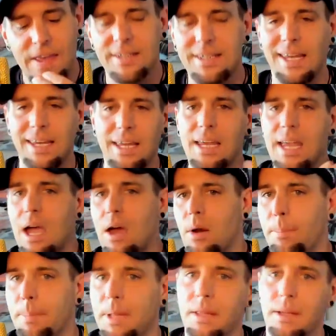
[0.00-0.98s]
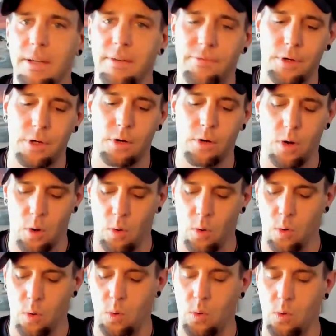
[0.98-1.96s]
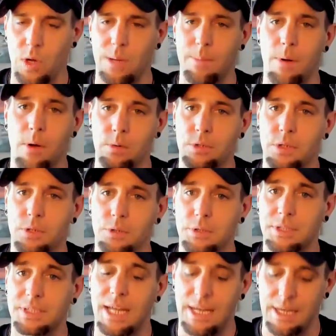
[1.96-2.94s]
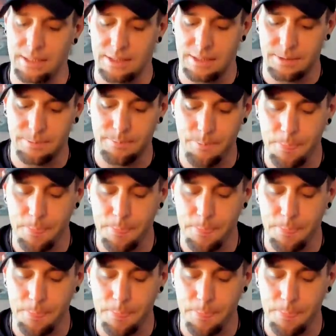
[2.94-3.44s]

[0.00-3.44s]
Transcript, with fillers: Take accountability for your own emotional state.